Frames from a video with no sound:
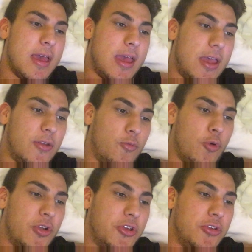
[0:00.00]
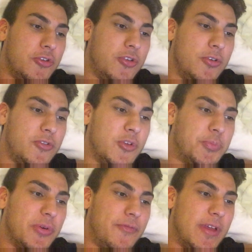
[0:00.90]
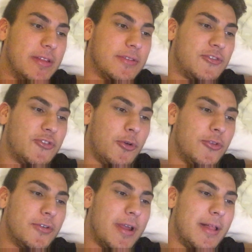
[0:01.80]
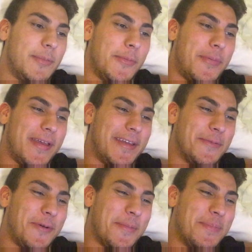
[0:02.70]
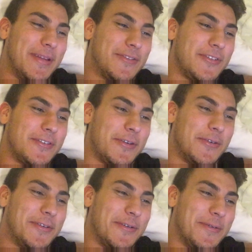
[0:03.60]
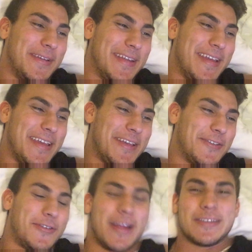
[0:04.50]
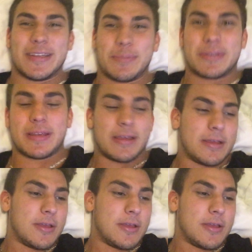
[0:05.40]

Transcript: and what do you do to prevent shoulder and elbow pain while benching or doing triceps?